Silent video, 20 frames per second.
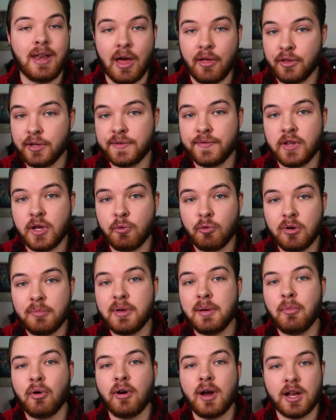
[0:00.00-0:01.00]
Now, this video will be
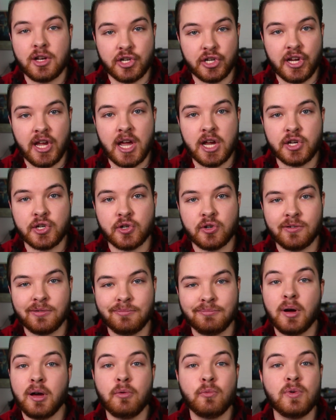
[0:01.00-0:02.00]
more educational,
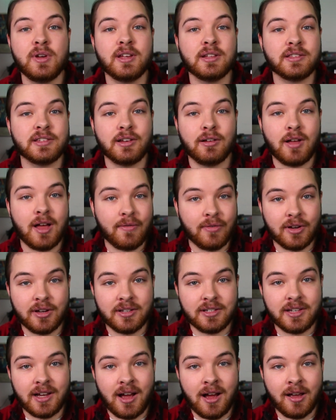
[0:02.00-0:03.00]
but we can still have a
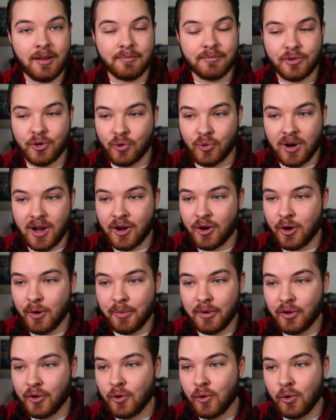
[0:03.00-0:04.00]
good time. Crack
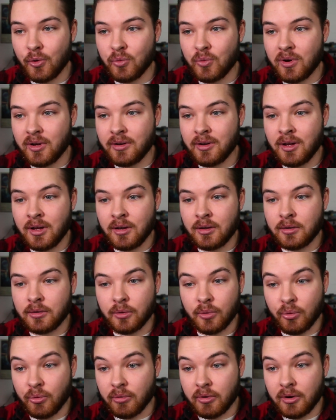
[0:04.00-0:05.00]
open a cold one,
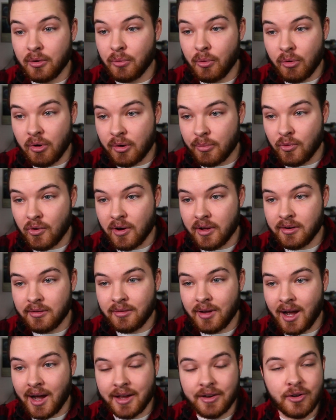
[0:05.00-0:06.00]
or a warm one,
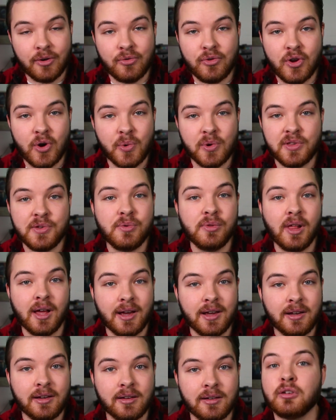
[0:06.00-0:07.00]
I don't know what you
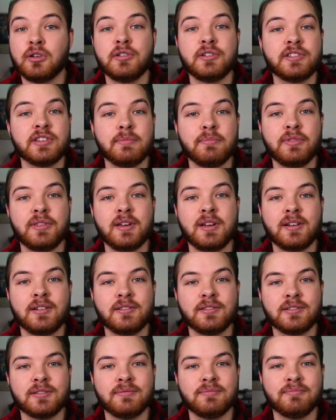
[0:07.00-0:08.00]
like, learn some
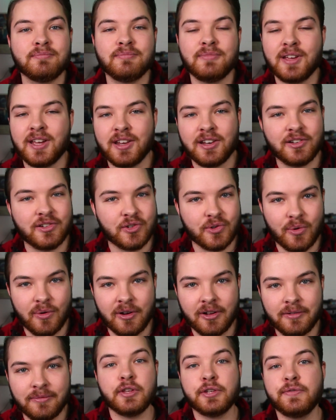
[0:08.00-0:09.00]
things, and
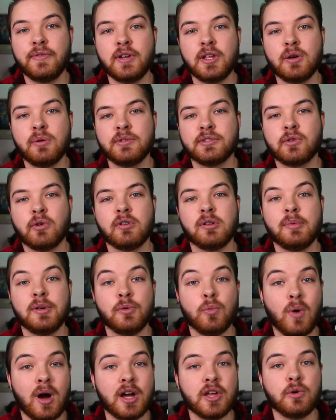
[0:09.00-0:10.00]
enjoy. This video is going to be
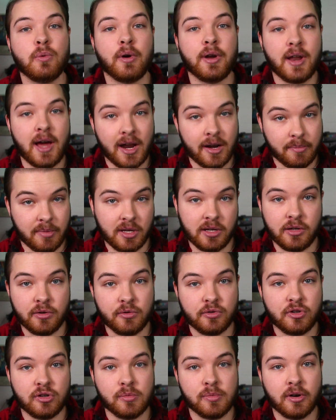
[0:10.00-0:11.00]
why you are not a big
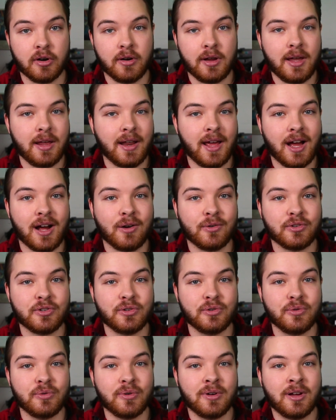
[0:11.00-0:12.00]
YouTuber and how
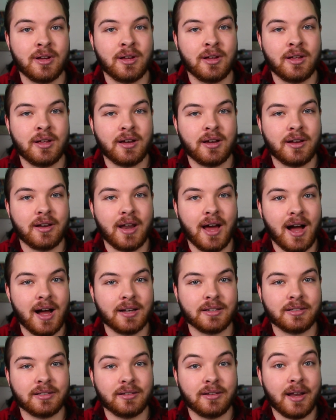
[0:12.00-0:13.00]
to
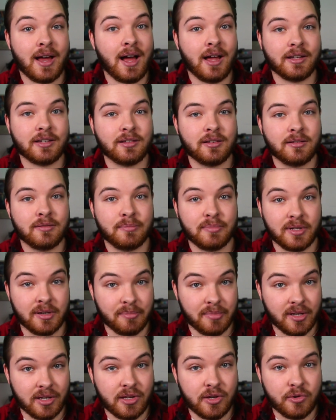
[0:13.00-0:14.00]
not be a
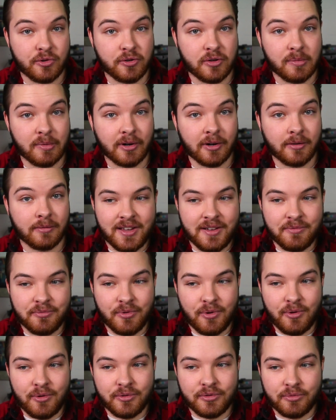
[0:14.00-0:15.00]
big YouTuber. It
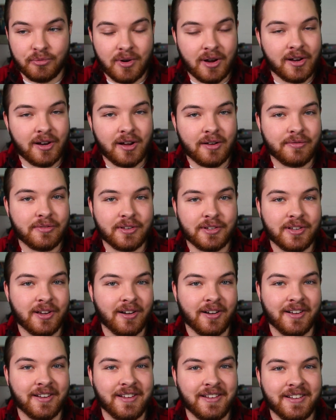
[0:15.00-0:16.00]
rolls right off the
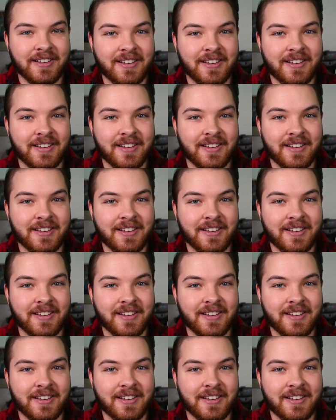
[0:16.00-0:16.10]
tongue.